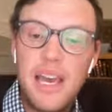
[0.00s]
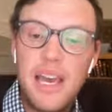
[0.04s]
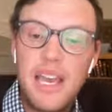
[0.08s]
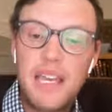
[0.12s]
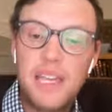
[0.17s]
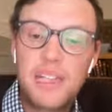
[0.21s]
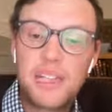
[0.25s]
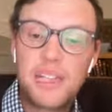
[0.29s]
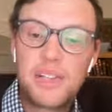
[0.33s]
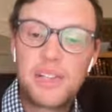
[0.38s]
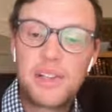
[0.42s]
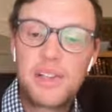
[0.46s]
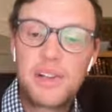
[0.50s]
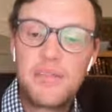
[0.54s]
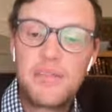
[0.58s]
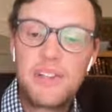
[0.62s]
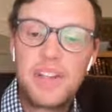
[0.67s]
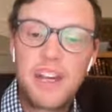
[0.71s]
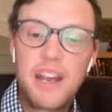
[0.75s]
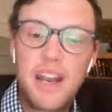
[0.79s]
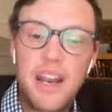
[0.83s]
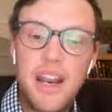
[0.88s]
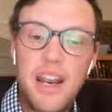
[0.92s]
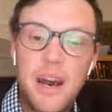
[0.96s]
He has
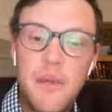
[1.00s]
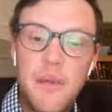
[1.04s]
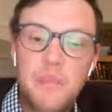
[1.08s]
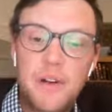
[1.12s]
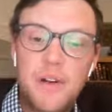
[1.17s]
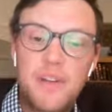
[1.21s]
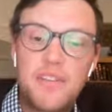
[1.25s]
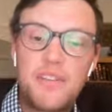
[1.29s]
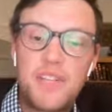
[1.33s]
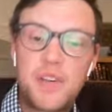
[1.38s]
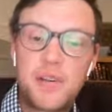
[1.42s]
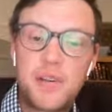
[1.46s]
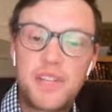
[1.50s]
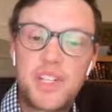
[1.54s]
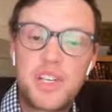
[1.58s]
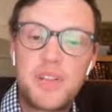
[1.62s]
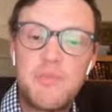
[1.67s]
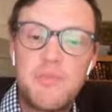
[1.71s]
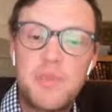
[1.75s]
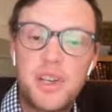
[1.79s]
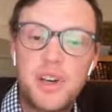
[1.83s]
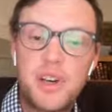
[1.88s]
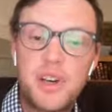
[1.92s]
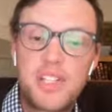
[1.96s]
served in a number of Jewish
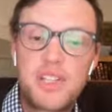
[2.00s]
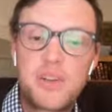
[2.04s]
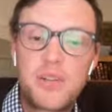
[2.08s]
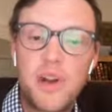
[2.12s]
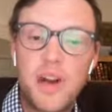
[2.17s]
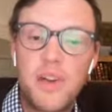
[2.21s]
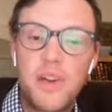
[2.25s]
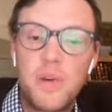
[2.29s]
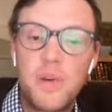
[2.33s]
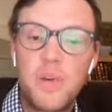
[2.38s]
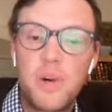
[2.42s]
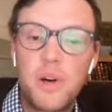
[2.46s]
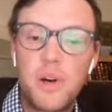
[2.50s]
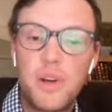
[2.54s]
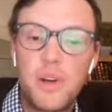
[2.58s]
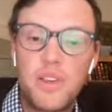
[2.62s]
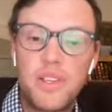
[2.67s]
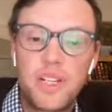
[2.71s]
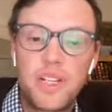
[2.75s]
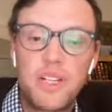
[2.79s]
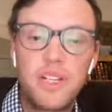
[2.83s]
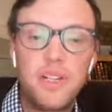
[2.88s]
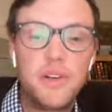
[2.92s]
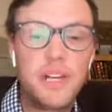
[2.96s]
communities around the
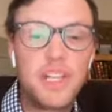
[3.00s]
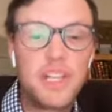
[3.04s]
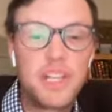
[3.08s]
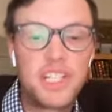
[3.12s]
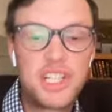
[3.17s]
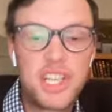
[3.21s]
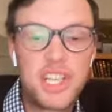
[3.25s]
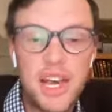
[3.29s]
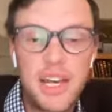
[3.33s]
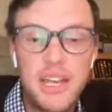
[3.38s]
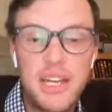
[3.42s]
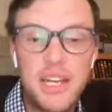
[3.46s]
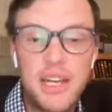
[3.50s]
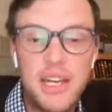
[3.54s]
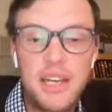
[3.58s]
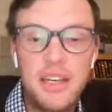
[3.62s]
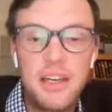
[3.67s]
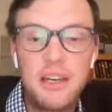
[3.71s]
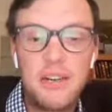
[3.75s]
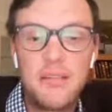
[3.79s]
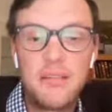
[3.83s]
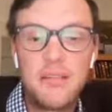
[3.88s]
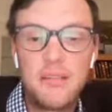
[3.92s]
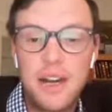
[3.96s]
world, including China,
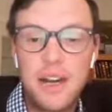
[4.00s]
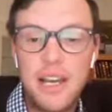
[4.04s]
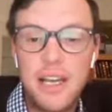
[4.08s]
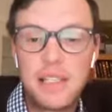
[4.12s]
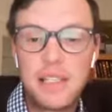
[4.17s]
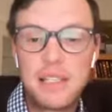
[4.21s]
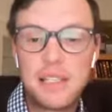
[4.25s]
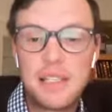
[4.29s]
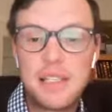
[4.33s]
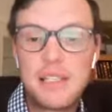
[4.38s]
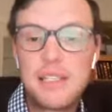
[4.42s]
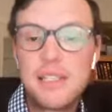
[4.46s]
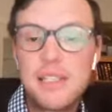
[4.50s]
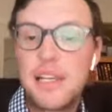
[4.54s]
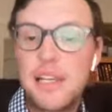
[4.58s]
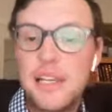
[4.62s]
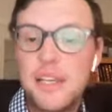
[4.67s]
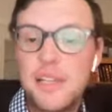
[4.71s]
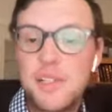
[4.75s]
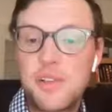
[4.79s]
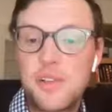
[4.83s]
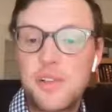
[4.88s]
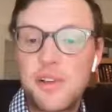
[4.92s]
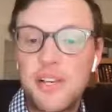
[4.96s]
France,
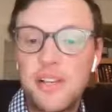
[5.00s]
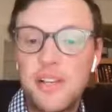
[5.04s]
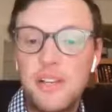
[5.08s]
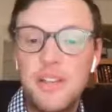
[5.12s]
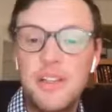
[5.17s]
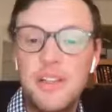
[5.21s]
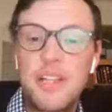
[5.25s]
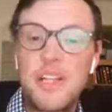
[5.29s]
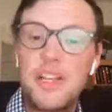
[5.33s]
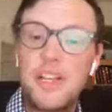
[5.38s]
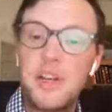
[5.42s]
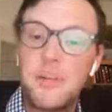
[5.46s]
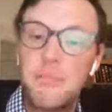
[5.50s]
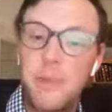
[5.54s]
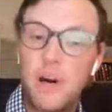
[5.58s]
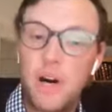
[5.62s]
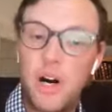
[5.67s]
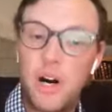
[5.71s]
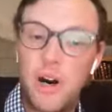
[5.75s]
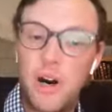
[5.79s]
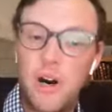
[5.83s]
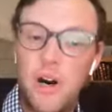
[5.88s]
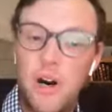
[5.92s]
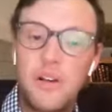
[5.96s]
Israel,
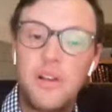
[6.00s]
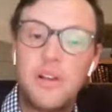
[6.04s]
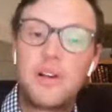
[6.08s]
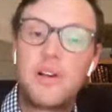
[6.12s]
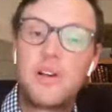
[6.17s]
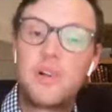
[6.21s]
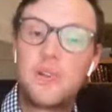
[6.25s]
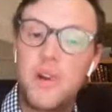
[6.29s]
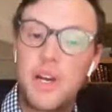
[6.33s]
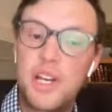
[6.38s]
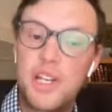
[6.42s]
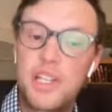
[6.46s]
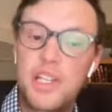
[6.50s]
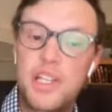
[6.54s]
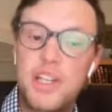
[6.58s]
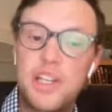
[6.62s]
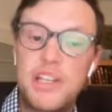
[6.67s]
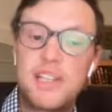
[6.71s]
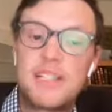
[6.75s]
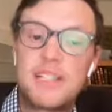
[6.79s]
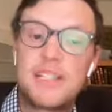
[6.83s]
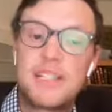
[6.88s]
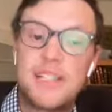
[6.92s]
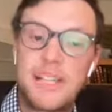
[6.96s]
Nepal,
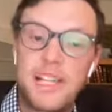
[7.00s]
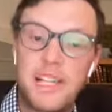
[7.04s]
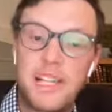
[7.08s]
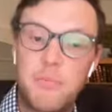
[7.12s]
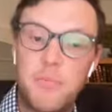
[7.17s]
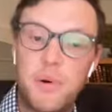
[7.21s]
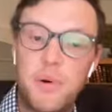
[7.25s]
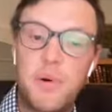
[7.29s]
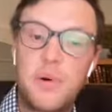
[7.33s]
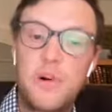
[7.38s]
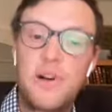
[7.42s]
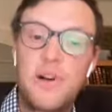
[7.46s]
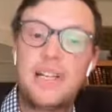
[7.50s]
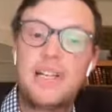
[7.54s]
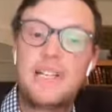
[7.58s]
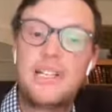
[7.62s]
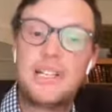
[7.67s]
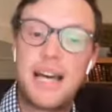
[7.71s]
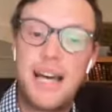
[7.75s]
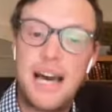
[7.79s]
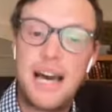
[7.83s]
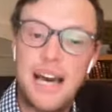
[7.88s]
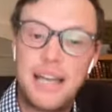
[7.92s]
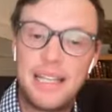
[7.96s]
Russia, Singapore, and
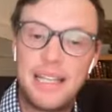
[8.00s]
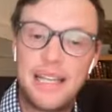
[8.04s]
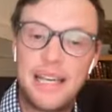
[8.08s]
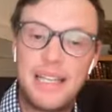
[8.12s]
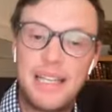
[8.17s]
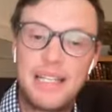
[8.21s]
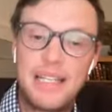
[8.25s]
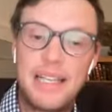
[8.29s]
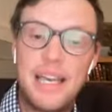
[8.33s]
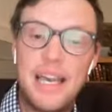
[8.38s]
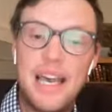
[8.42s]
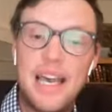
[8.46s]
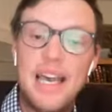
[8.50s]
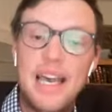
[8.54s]
Thailand,